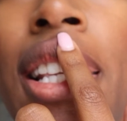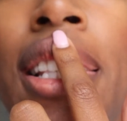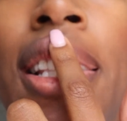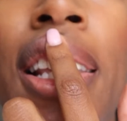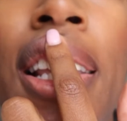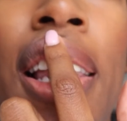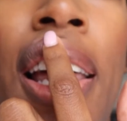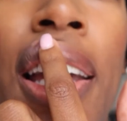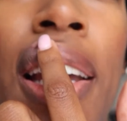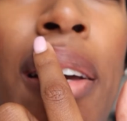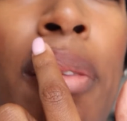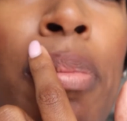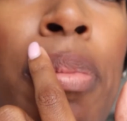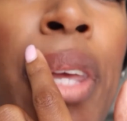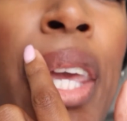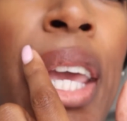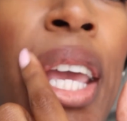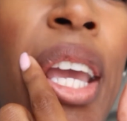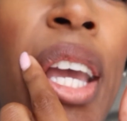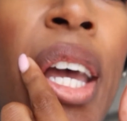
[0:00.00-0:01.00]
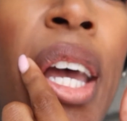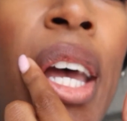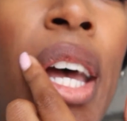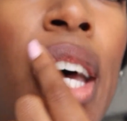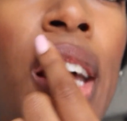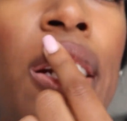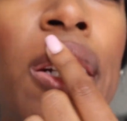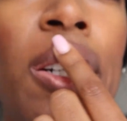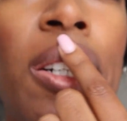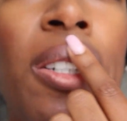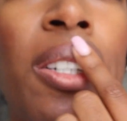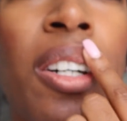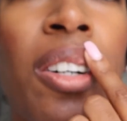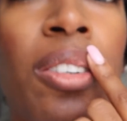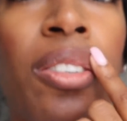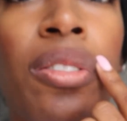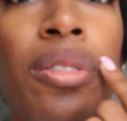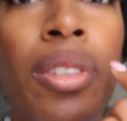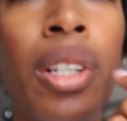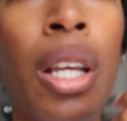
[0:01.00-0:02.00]
of see like a pink
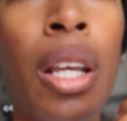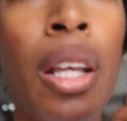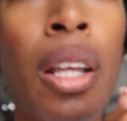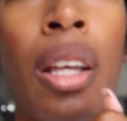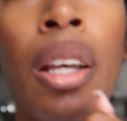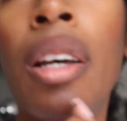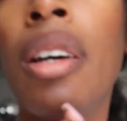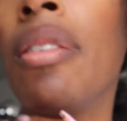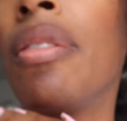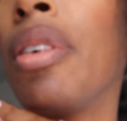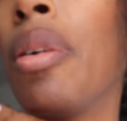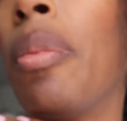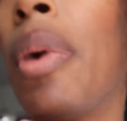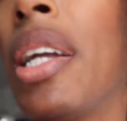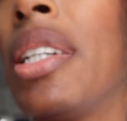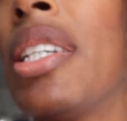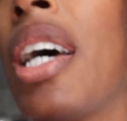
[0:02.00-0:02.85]
undertone for my